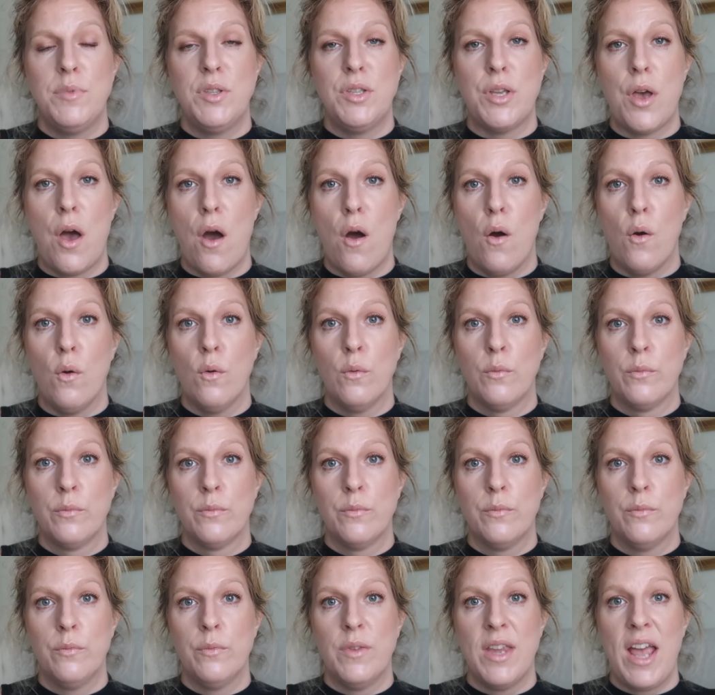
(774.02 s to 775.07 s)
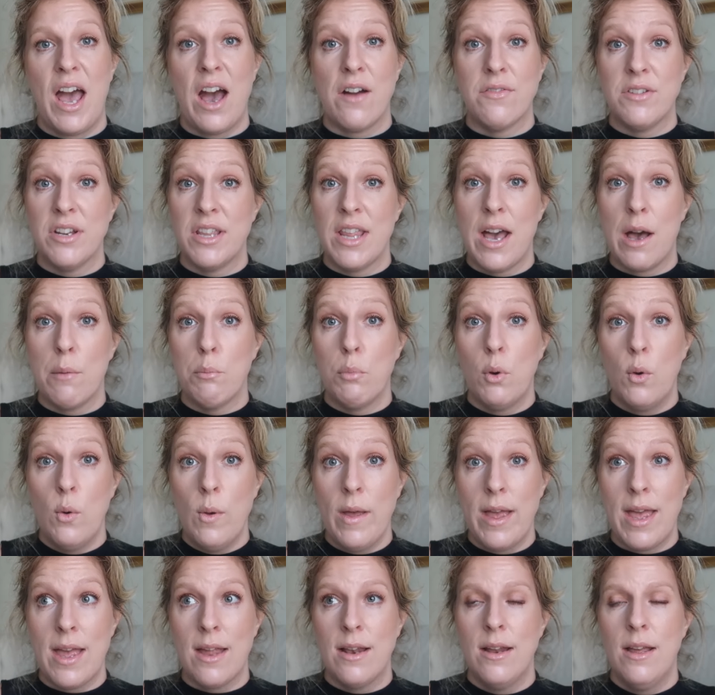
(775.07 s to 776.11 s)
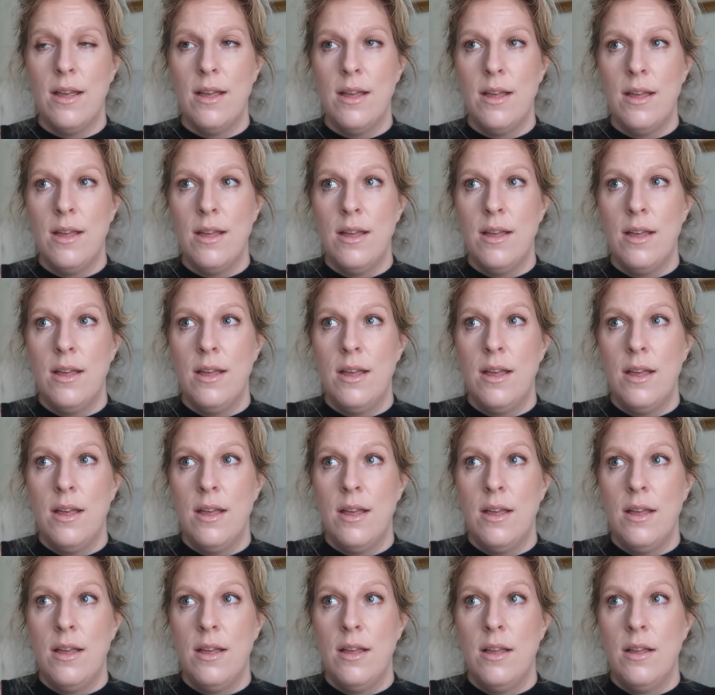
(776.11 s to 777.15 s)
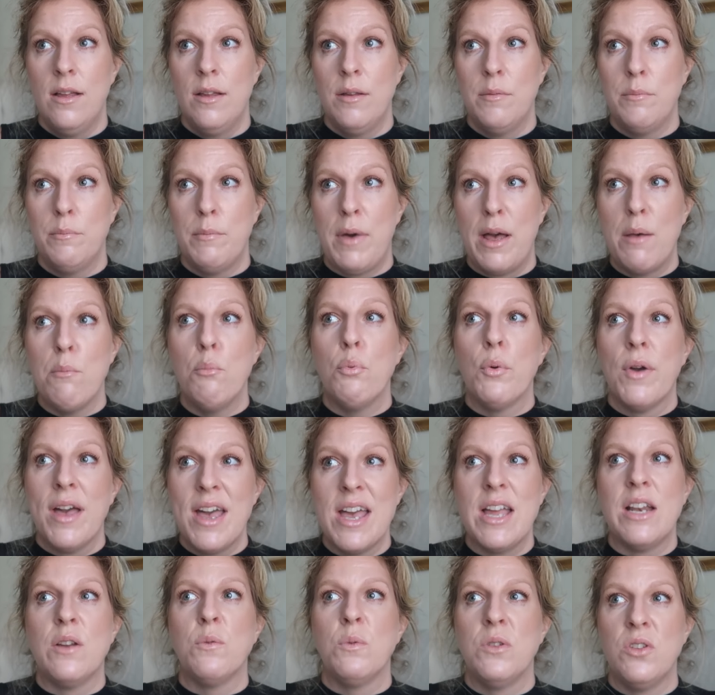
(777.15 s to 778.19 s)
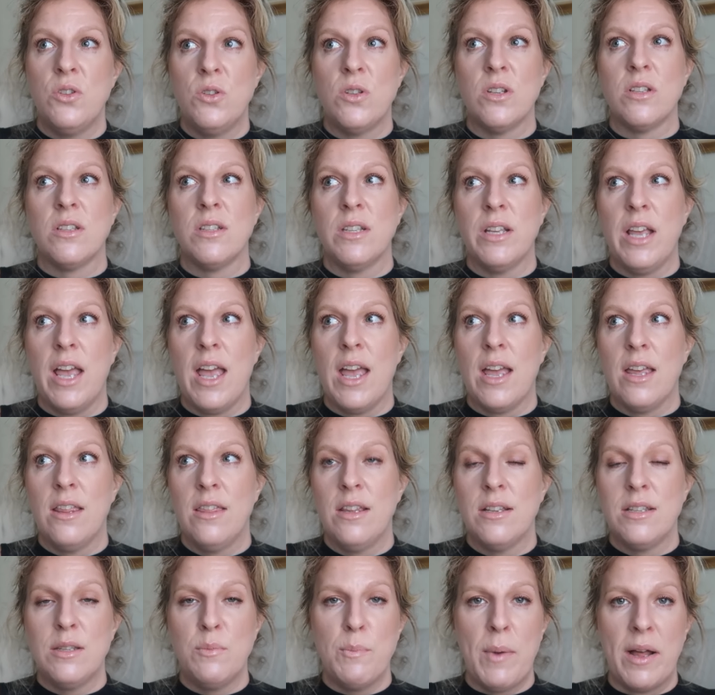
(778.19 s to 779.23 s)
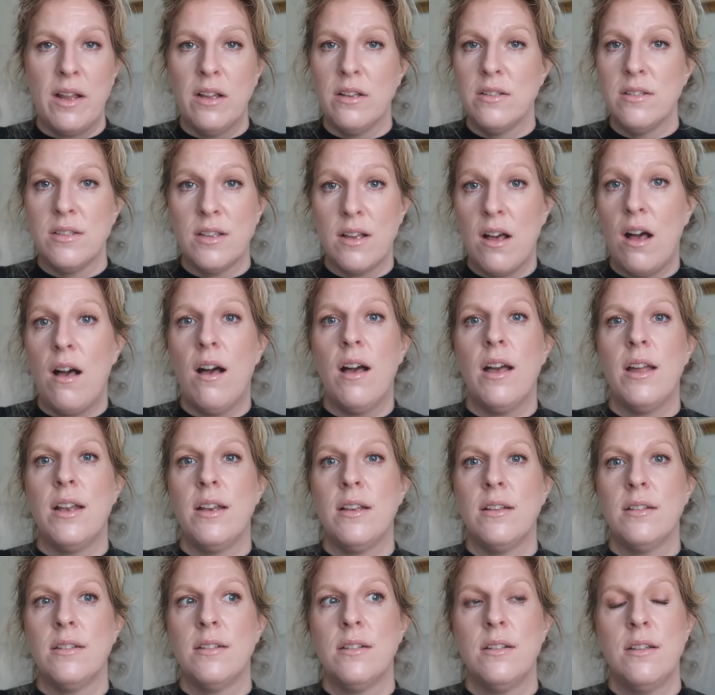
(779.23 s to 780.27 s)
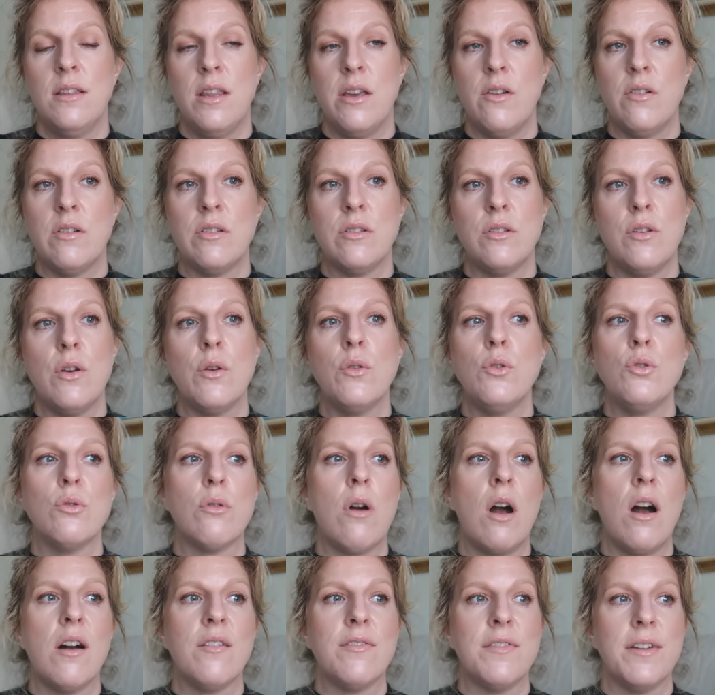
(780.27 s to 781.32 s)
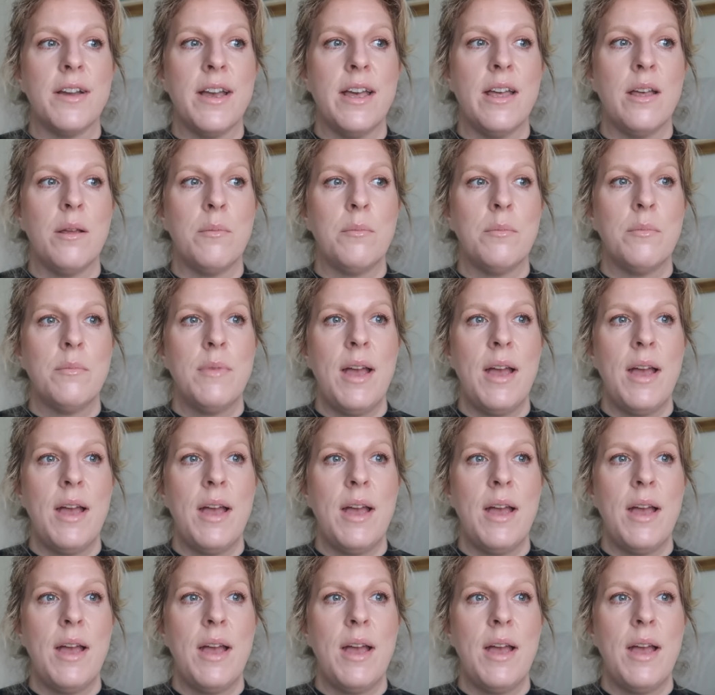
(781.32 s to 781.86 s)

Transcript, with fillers: So after that point, my brain was just like, the spell is gone. There is no draw for him.